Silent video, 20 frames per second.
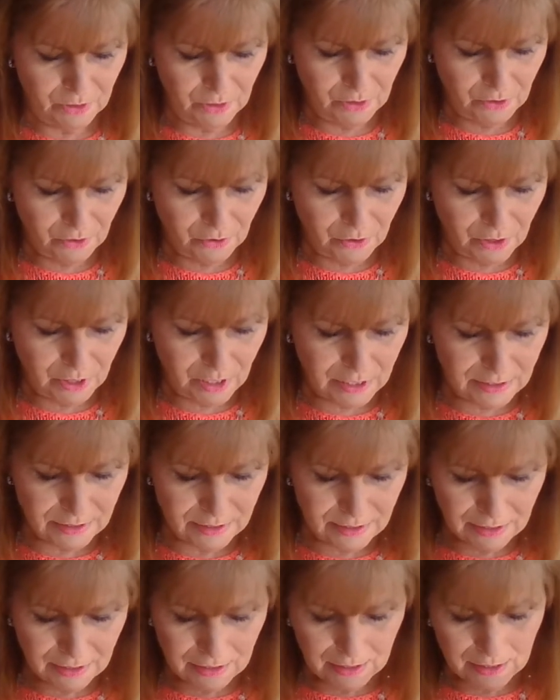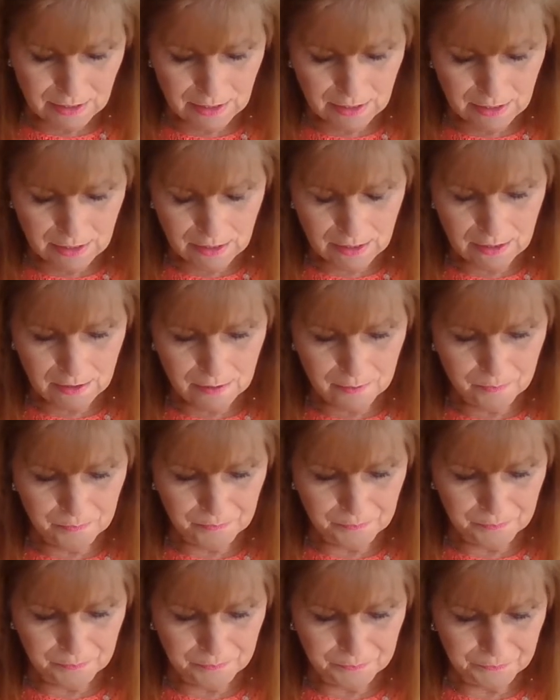All right.
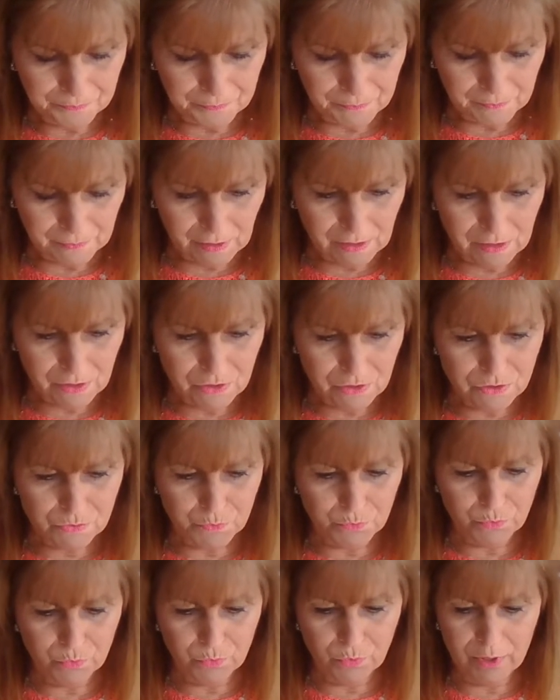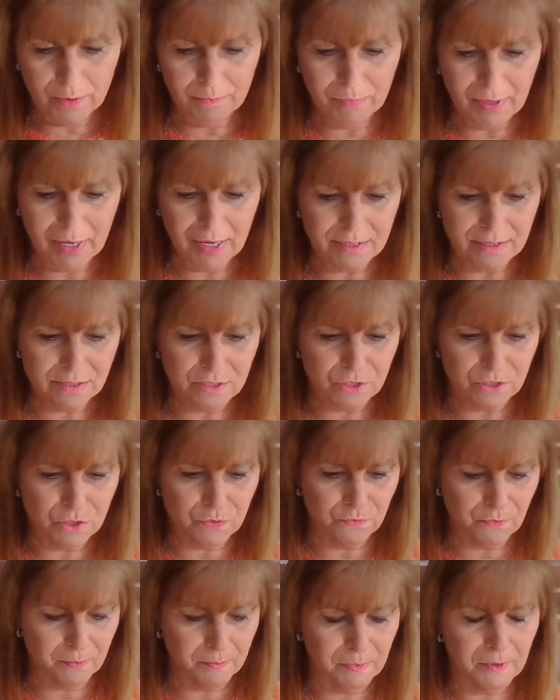Um, Here's one passage
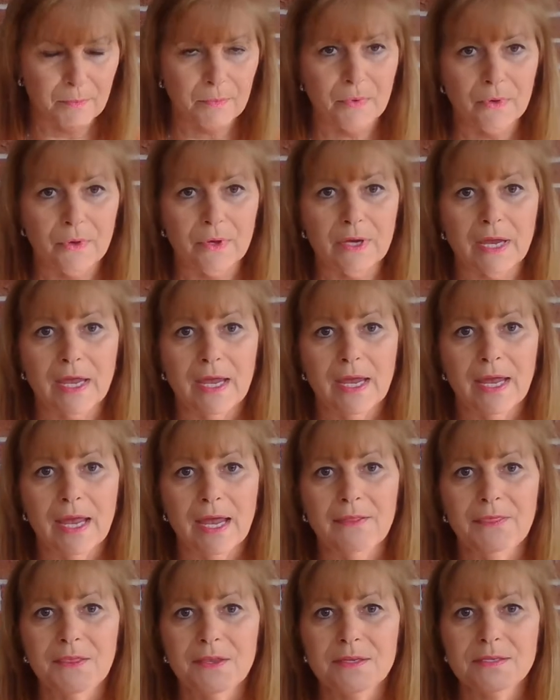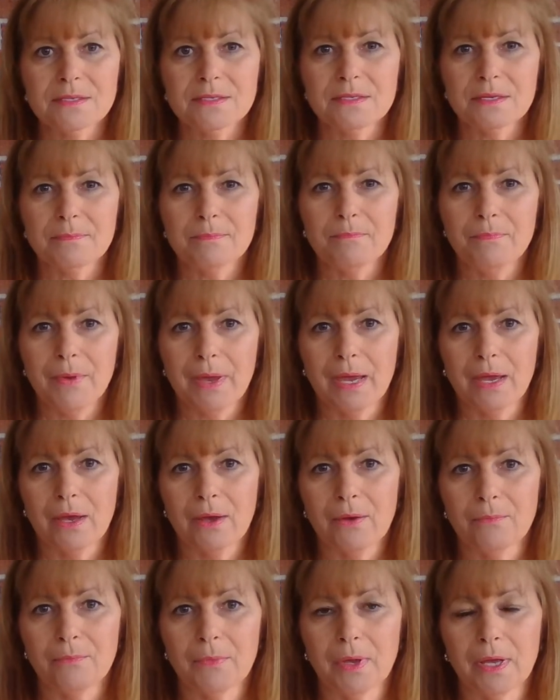from the book, and this is
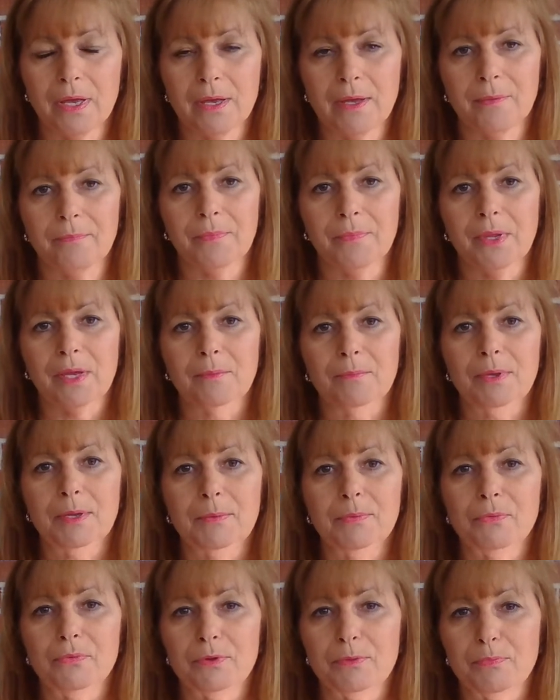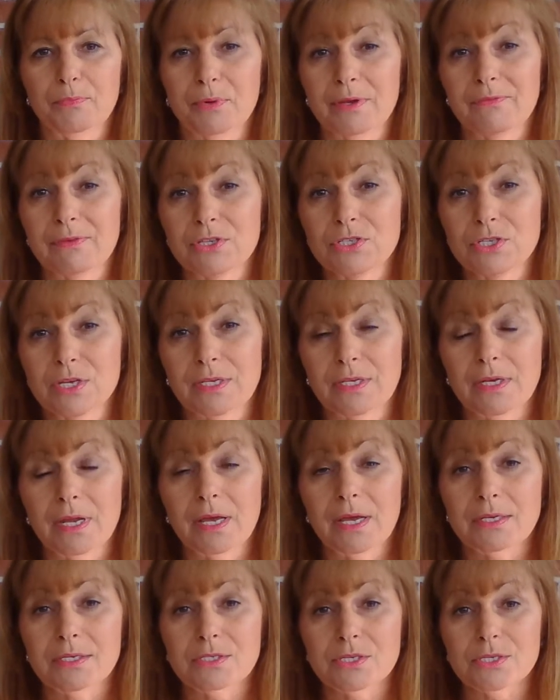about people with privilege, and
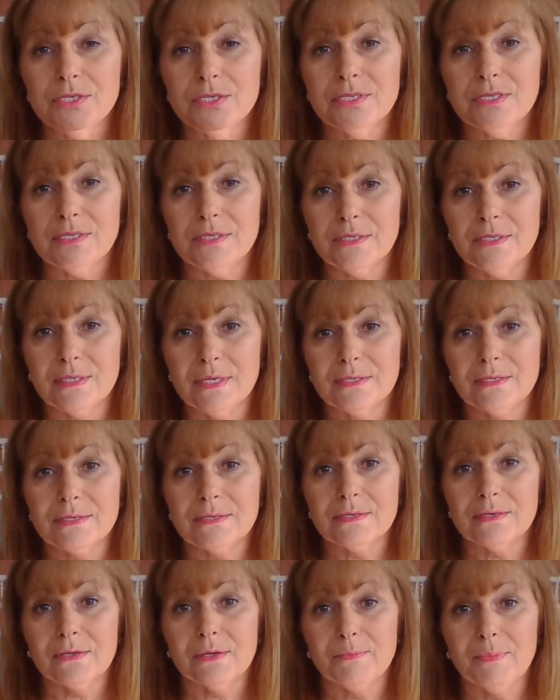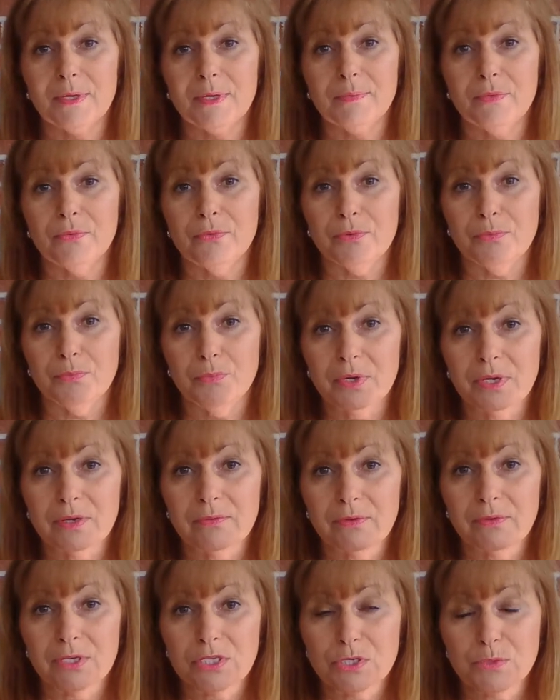not just necessarily people with
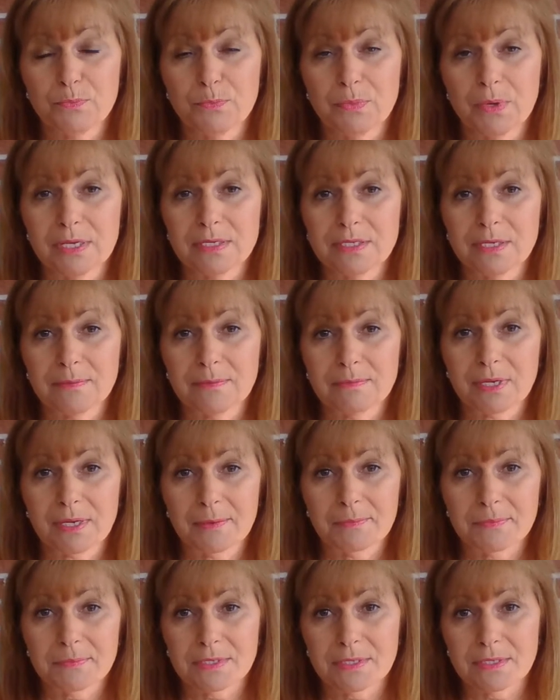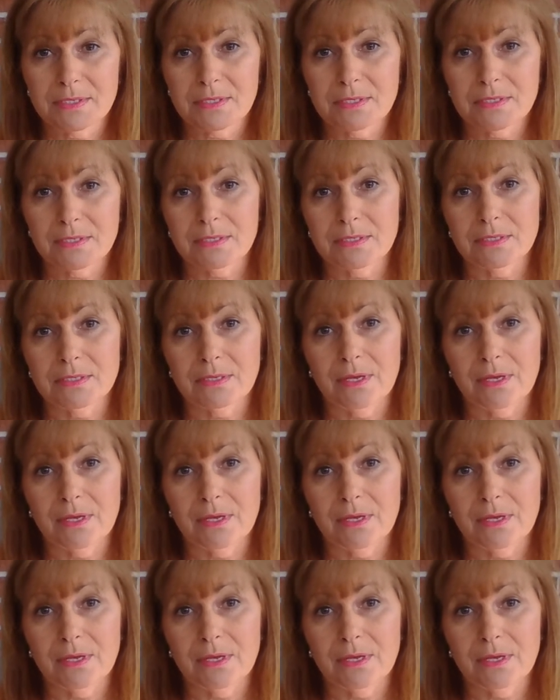privilege, but sometimes these